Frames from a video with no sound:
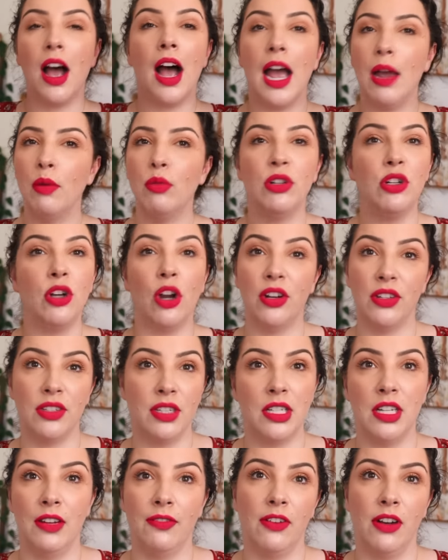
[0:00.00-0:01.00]
I would notice
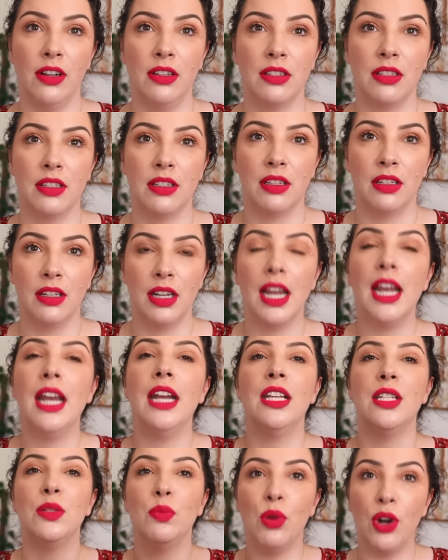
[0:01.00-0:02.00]
a difference. It
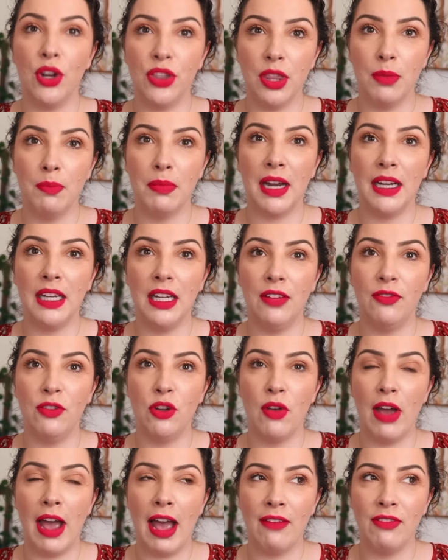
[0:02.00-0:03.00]
is worth the money if
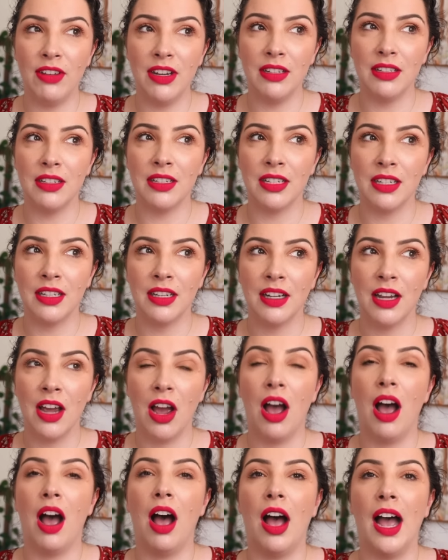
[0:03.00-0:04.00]
you have it.
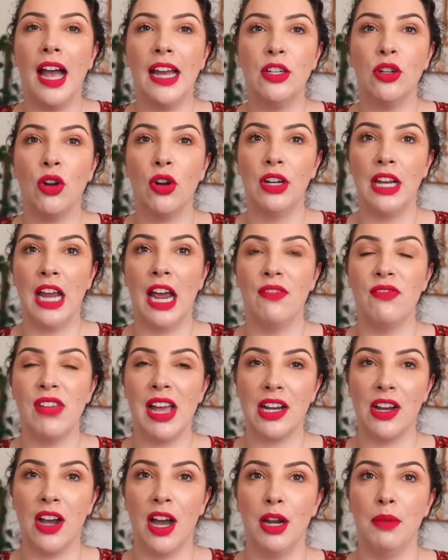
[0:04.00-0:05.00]
I don't have
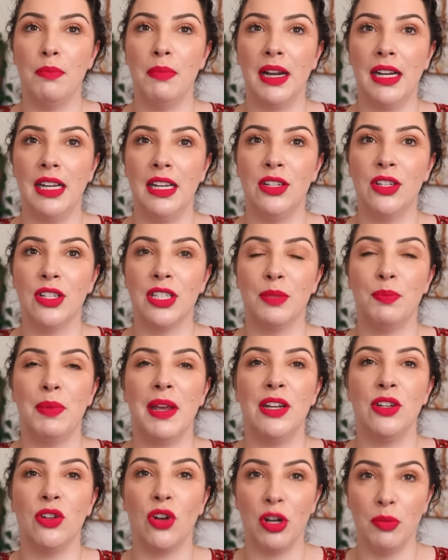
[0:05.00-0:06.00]
that kind of money to
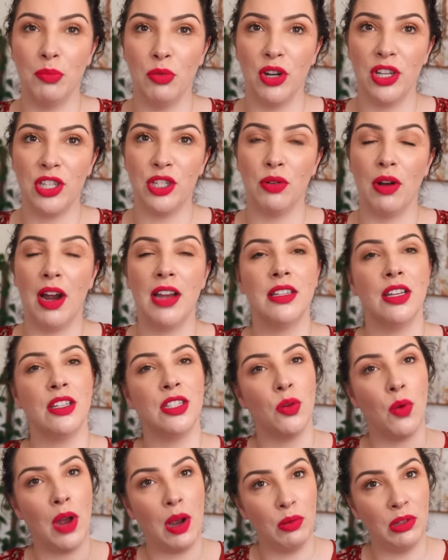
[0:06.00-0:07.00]
spend on a moisturizer,
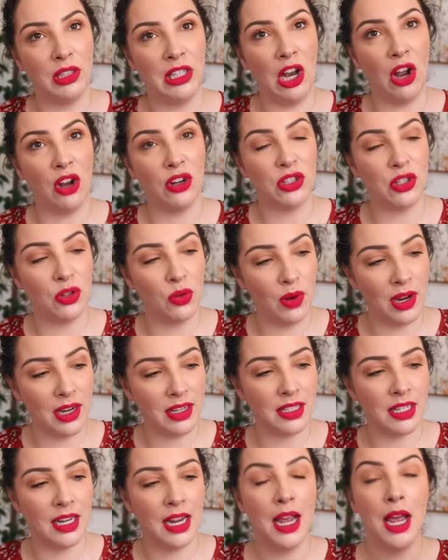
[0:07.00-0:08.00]
so I will not do
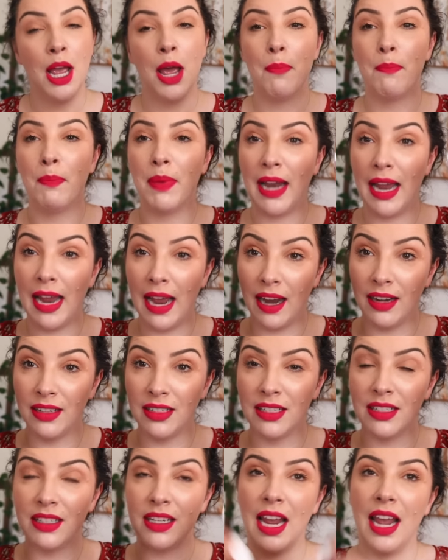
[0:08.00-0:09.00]
it. But I
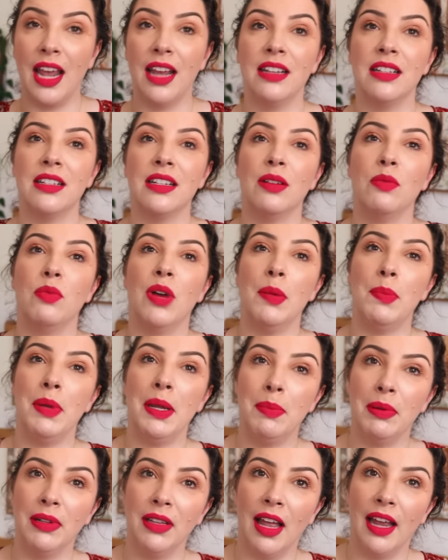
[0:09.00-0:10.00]
understand why
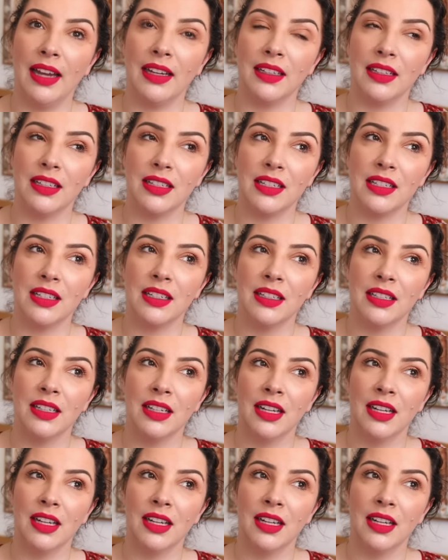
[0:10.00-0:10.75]
people like it.